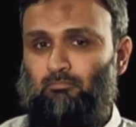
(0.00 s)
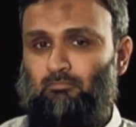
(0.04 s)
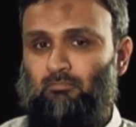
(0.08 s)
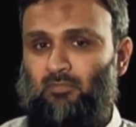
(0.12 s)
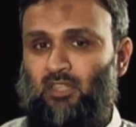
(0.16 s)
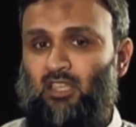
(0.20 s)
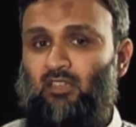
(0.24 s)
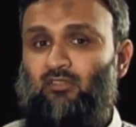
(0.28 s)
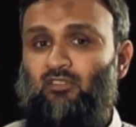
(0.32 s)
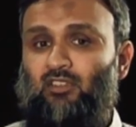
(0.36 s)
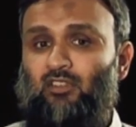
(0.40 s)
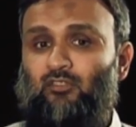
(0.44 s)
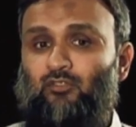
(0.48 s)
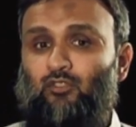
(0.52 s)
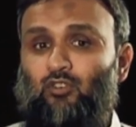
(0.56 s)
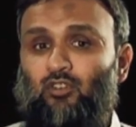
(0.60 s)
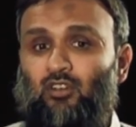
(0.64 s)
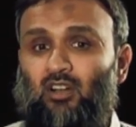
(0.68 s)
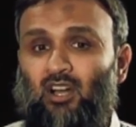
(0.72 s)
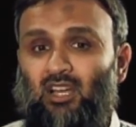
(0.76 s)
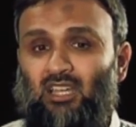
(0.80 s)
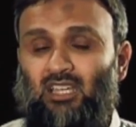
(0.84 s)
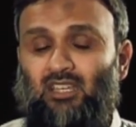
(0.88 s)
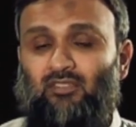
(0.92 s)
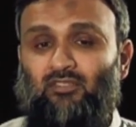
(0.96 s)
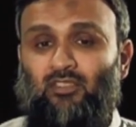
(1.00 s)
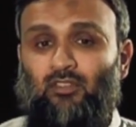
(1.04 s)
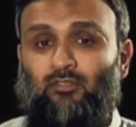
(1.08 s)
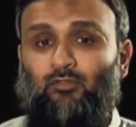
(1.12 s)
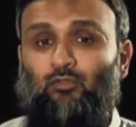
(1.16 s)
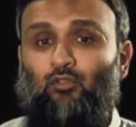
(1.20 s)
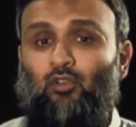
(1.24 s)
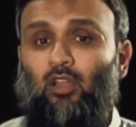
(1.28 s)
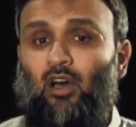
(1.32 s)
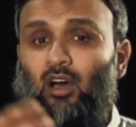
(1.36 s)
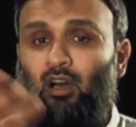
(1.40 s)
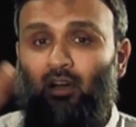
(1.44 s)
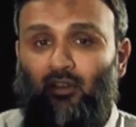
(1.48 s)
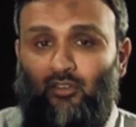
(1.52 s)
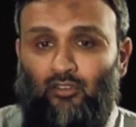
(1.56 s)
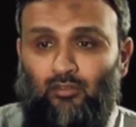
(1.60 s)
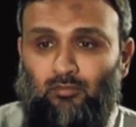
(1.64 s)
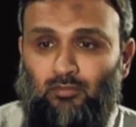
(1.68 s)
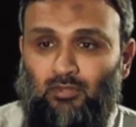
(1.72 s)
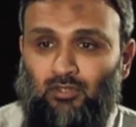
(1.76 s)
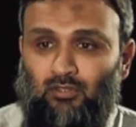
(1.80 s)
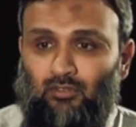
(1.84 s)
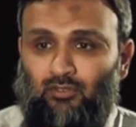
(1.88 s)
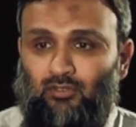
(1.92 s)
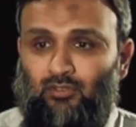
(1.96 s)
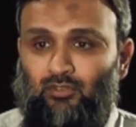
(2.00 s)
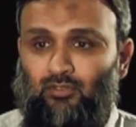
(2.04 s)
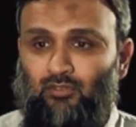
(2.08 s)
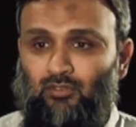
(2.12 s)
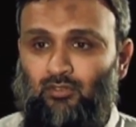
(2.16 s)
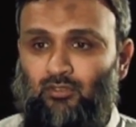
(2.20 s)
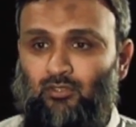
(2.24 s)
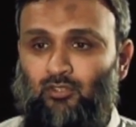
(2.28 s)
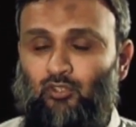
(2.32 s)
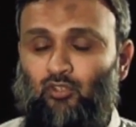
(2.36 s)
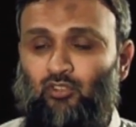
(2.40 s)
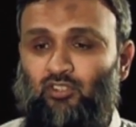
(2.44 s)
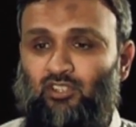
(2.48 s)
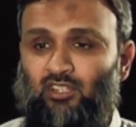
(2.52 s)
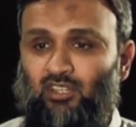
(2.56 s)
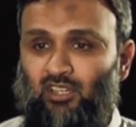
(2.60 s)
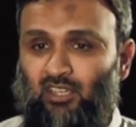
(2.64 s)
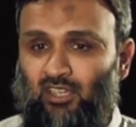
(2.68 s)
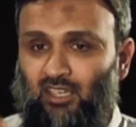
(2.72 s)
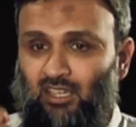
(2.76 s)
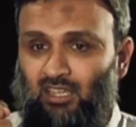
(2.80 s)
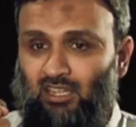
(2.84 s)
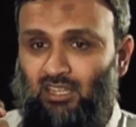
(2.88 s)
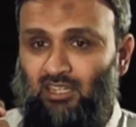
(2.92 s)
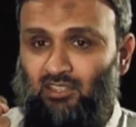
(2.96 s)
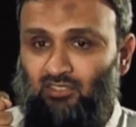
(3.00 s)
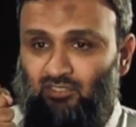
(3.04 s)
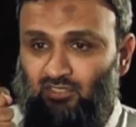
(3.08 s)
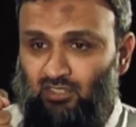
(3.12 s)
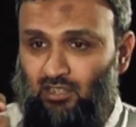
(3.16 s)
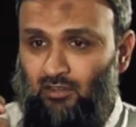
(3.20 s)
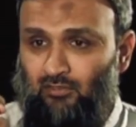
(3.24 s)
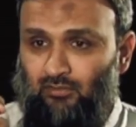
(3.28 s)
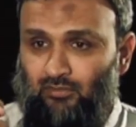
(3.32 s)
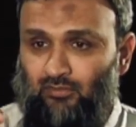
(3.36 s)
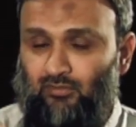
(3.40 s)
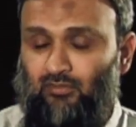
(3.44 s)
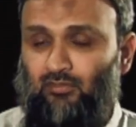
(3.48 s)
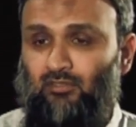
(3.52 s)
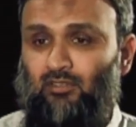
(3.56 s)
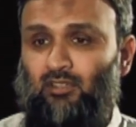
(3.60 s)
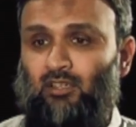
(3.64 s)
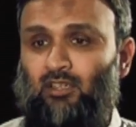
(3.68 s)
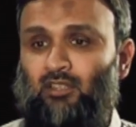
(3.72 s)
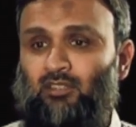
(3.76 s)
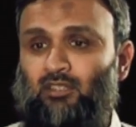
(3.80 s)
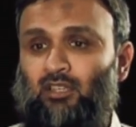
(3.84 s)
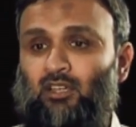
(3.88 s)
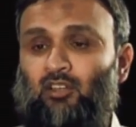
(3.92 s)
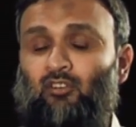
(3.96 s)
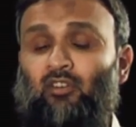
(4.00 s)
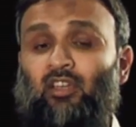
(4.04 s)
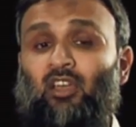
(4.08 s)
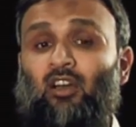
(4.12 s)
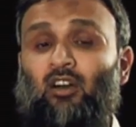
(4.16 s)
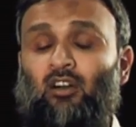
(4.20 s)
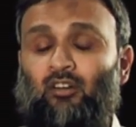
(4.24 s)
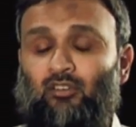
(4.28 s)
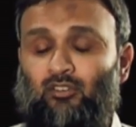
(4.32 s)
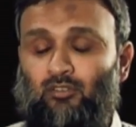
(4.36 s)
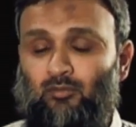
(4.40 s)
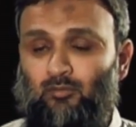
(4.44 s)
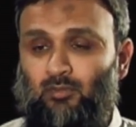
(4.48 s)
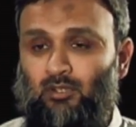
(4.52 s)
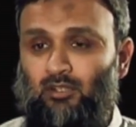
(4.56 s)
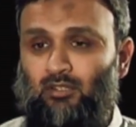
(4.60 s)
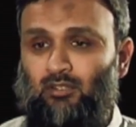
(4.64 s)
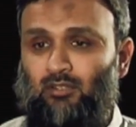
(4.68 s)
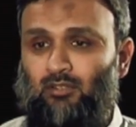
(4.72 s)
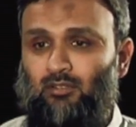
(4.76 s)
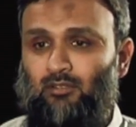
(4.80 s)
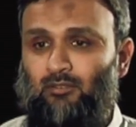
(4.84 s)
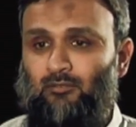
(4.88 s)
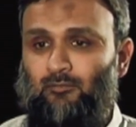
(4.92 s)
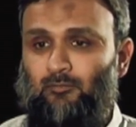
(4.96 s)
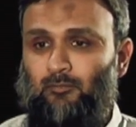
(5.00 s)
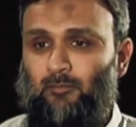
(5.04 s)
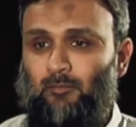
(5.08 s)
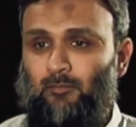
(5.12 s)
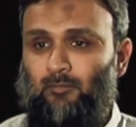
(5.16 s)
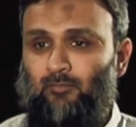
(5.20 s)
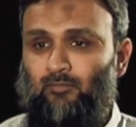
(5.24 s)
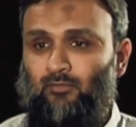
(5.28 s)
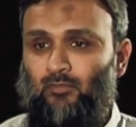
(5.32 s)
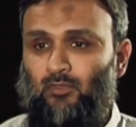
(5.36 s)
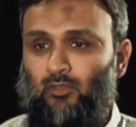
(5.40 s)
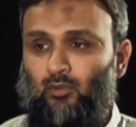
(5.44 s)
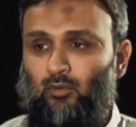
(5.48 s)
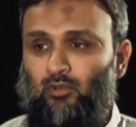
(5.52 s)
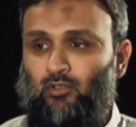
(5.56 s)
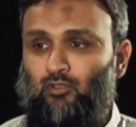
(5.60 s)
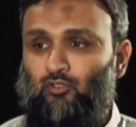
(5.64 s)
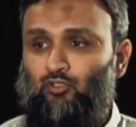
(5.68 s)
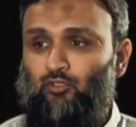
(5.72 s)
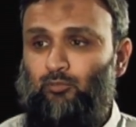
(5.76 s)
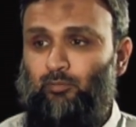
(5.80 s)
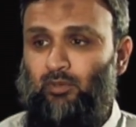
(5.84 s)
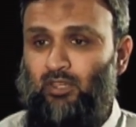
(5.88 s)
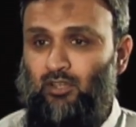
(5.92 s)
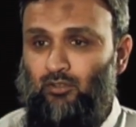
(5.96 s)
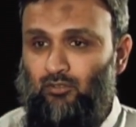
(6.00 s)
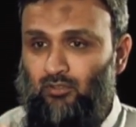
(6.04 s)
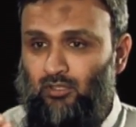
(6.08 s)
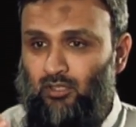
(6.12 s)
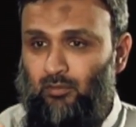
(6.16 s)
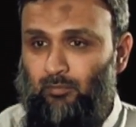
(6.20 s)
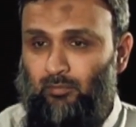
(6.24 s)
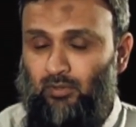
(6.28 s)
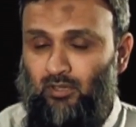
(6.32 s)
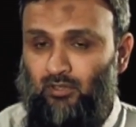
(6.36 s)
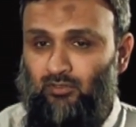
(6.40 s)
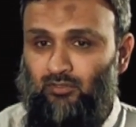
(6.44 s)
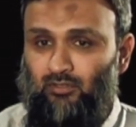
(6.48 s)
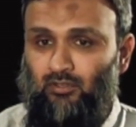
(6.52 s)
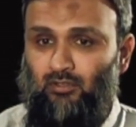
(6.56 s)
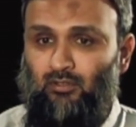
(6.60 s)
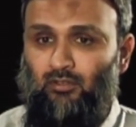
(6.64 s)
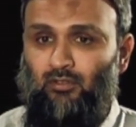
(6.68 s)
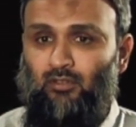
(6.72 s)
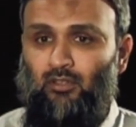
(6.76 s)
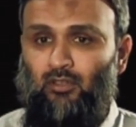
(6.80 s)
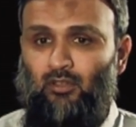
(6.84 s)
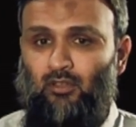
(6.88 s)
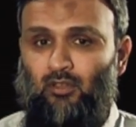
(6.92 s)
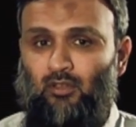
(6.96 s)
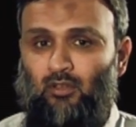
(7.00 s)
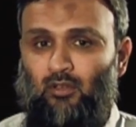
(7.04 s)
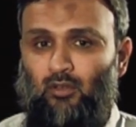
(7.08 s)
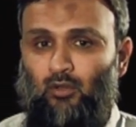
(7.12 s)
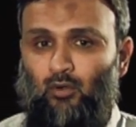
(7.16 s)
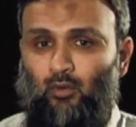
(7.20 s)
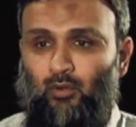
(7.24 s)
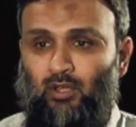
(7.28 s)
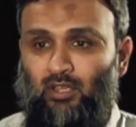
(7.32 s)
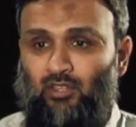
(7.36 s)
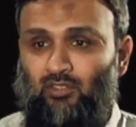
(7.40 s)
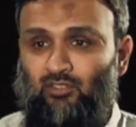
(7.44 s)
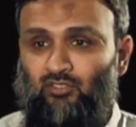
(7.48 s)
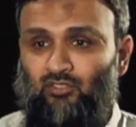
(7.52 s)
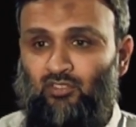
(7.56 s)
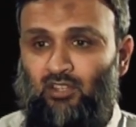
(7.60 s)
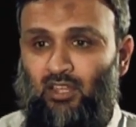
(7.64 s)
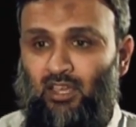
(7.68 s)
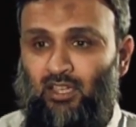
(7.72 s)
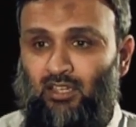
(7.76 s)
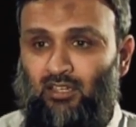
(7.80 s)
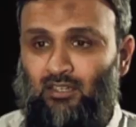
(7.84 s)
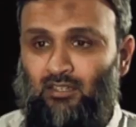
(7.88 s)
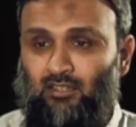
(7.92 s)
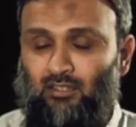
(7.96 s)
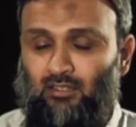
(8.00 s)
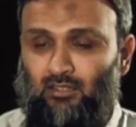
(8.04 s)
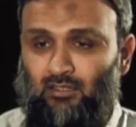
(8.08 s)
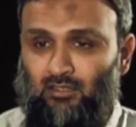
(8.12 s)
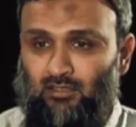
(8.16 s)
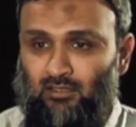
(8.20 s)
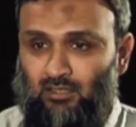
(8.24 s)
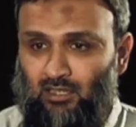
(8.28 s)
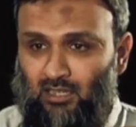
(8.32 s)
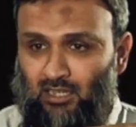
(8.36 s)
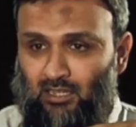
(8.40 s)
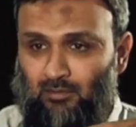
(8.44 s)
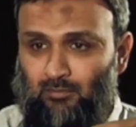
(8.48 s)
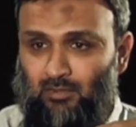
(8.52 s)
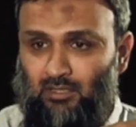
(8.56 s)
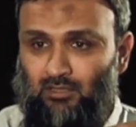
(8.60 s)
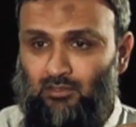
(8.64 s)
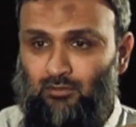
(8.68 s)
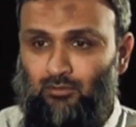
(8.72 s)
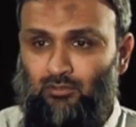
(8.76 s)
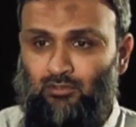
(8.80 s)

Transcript: Even if you can't give the full arguments, your yaqeen itself is a great argument. When you speak to the person who is like kalima